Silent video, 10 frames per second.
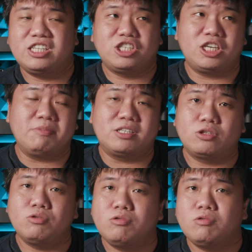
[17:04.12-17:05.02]
this chip is
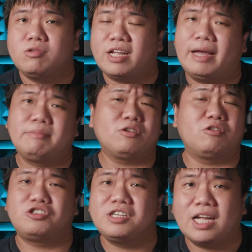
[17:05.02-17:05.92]
two times or
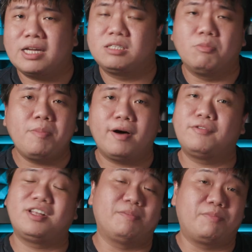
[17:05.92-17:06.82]
three times more
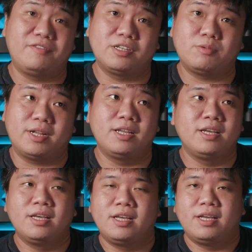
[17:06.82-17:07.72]
powerful than the previous one.
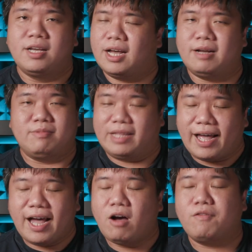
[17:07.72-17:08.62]
Uh, there
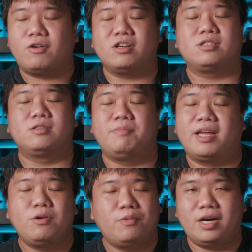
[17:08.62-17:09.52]
are, of course,
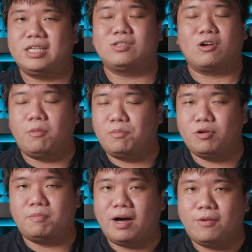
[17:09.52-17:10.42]
many ways to
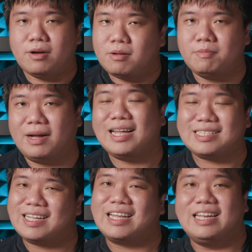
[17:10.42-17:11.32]
compute power, but let's
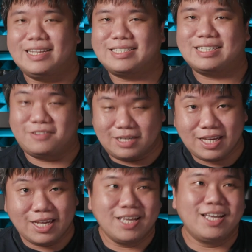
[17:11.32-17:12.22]
take it
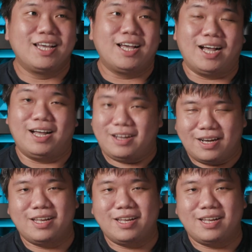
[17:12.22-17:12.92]
literally. Uh,